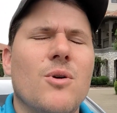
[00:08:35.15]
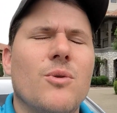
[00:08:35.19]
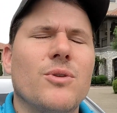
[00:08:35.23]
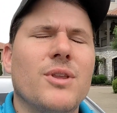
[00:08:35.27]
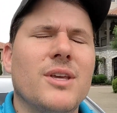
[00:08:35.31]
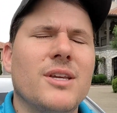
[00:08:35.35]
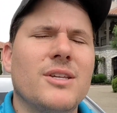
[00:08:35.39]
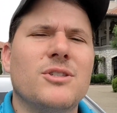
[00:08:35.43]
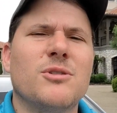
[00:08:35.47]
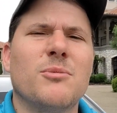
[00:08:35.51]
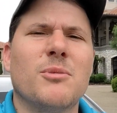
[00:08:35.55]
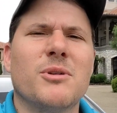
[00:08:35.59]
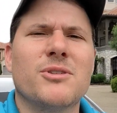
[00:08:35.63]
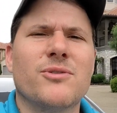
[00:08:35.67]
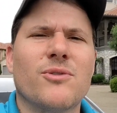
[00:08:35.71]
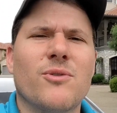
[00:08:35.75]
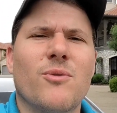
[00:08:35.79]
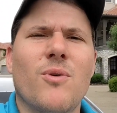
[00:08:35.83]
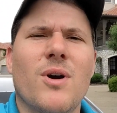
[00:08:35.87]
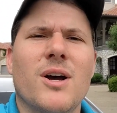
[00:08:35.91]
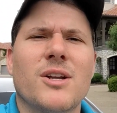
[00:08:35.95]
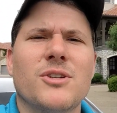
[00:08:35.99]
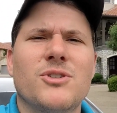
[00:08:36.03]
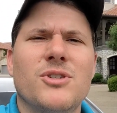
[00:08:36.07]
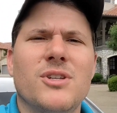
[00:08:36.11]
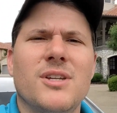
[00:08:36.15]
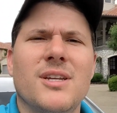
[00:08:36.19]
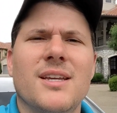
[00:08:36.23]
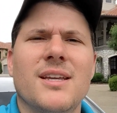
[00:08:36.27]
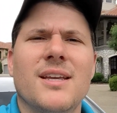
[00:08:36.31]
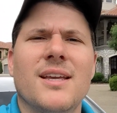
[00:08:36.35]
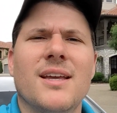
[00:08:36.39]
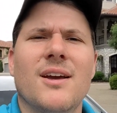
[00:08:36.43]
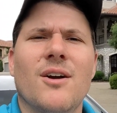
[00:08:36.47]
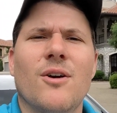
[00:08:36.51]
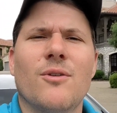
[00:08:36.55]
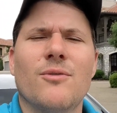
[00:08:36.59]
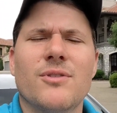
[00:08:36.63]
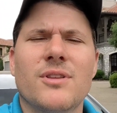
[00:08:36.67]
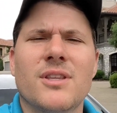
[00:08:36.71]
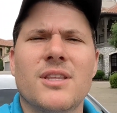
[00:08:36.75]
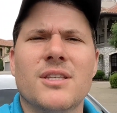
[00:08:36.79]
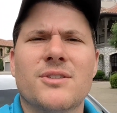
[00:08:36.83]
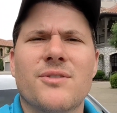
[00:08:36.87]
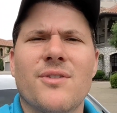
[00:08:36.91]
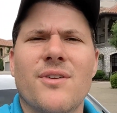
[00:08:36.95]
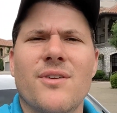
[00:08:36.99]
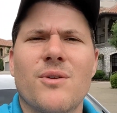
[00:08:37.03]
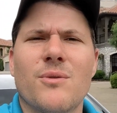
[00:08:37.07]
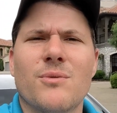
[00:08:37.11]
Well, thank you so much for watching. Hopefully
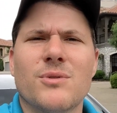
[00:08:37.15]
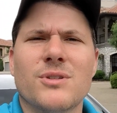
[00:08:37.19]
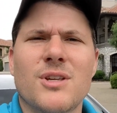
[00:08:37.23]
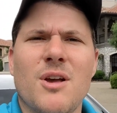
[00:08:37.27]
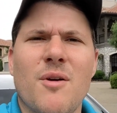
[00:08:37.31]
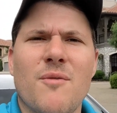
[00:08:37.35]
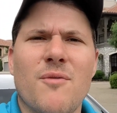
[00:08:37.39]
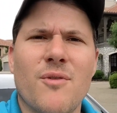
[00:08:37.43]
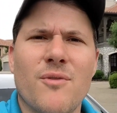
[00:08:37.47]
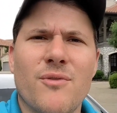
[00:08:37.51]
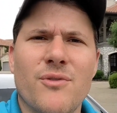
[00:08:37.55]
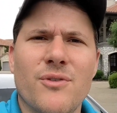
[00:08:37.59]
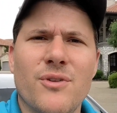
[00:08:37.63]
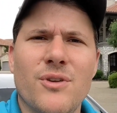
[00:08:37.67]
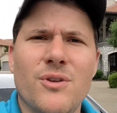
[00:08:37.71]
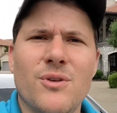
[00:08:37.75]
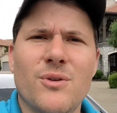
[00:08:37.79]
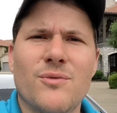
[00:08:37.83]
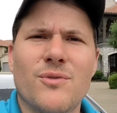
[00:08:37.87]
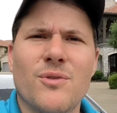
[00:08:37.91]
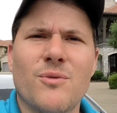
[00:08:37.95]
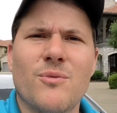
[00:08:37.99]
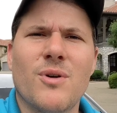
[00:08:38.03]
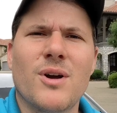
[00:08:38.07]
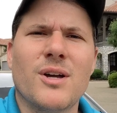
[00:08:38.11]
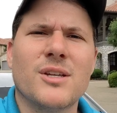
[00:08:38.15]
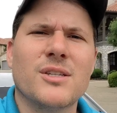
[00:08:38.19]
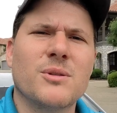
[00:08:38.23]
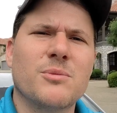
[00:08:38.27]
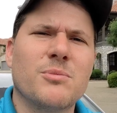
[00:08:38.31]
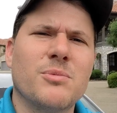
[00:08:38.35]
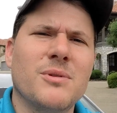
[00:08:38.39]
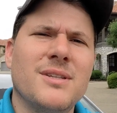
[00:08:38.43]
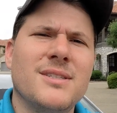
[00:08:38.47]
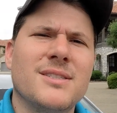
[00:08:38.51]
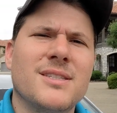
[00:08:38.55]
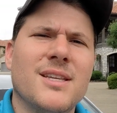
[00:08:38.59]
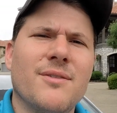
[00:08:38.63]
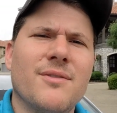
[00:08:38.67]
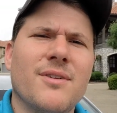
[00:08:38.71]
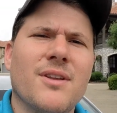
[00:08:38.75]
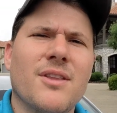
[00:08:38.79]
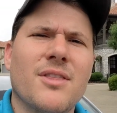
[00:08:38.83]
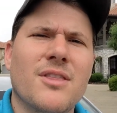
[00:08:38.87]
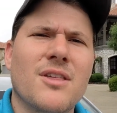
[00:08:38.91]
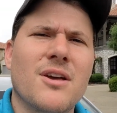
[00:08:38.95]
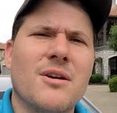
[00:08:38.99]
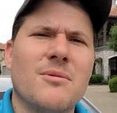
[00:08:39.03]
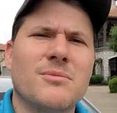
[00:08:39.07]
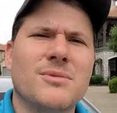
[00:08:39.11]
this video was helpful for you. If it was, please give it
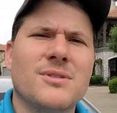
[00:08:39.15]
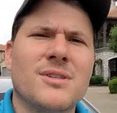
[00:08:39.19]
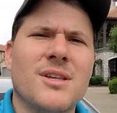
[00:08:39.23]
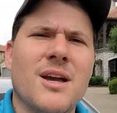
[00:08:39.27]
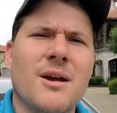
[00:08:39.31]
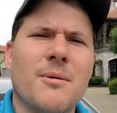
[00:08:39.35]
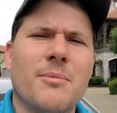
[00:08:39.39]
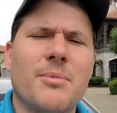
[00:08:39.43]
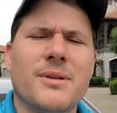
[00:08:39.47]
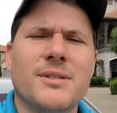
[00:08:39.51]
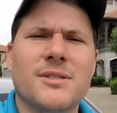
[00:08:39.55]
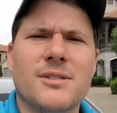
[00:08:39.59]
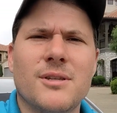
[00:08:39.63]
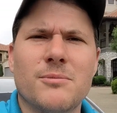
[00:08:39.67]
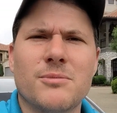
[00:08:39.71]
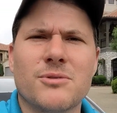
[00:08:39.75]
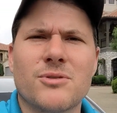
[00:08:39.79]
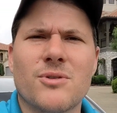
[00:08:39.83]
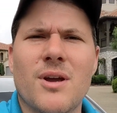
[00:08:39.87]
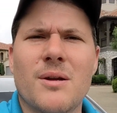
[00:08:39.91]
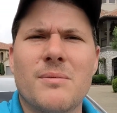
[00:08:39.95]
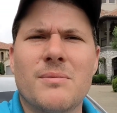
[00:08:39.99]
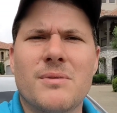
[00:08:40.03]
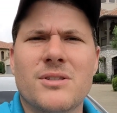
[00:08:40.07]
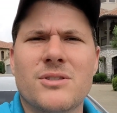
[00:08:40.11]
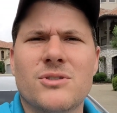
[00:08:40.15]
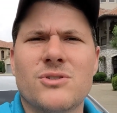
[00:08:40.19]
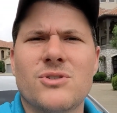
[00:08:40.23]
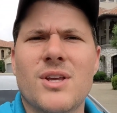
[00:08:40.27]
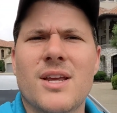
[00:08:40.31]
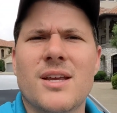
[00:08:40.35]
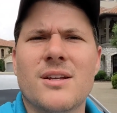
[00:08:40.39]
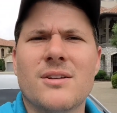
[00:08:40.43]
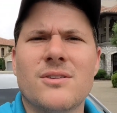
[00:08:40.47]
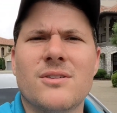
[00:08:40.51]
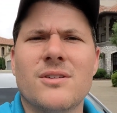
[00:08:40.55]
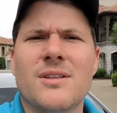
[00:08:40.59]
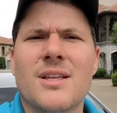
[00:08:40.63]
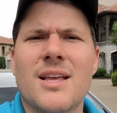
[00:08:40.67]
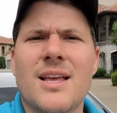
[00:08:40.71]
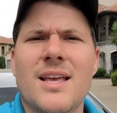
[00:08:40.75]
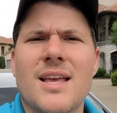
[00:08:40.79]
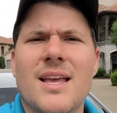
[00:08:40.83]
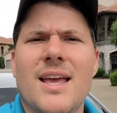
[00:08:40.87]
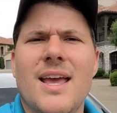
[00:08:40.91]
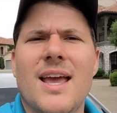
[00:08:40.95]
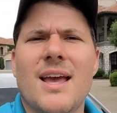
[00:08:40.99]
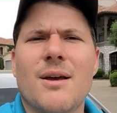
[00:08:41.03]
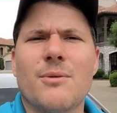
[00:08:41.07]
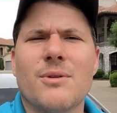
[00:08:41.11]
a thumbs up and subscribe to this channel.
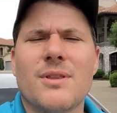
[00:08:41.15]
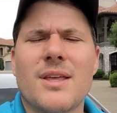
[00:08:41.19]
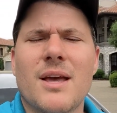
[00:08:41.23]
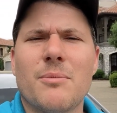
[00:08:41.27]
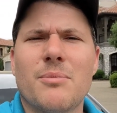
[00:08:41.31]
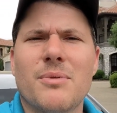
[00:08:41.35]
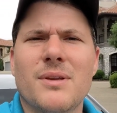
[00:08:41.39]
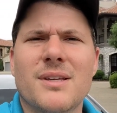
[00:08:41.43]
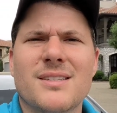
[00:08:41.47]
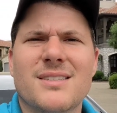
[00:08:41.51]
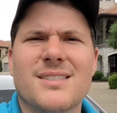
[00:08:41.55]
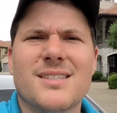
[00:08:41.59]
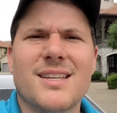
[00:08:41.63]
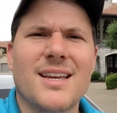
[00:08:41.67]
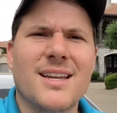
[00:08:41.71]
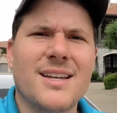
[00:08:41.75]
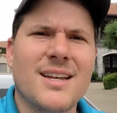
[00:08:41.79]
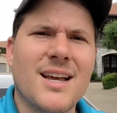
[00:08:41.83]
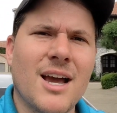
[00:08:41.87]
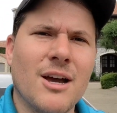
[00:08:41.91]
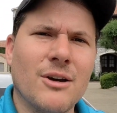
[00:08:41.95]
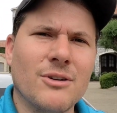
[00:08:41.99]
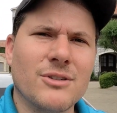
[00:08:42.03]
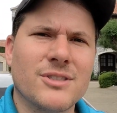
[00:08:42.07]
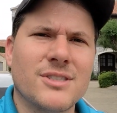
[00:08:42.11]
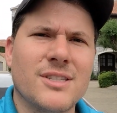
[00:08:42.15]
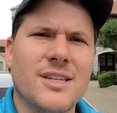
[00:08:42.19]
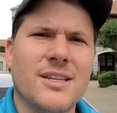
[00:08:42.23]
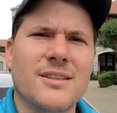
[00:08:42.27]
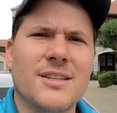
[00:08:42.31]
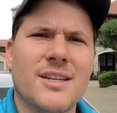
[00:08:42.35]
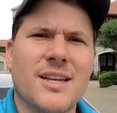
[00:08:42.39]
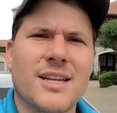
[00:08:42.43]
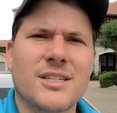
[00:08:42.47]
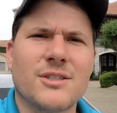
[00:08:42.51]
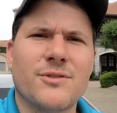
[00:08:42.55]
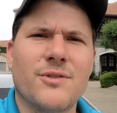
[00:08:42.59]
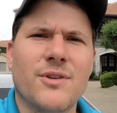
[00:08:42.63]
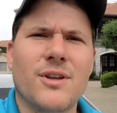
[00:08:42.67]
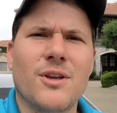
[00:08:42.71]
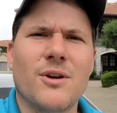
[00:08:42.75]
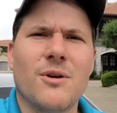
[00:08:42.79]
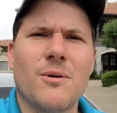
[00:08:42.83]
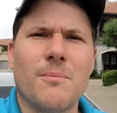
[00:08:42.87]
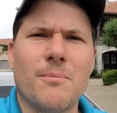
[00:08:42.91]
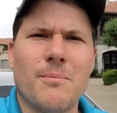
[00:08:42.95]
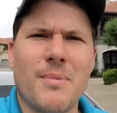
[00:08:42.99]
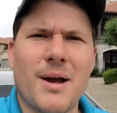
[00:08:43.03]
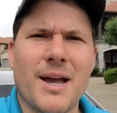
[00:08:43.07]
And with that being said, I'll see you in the next video.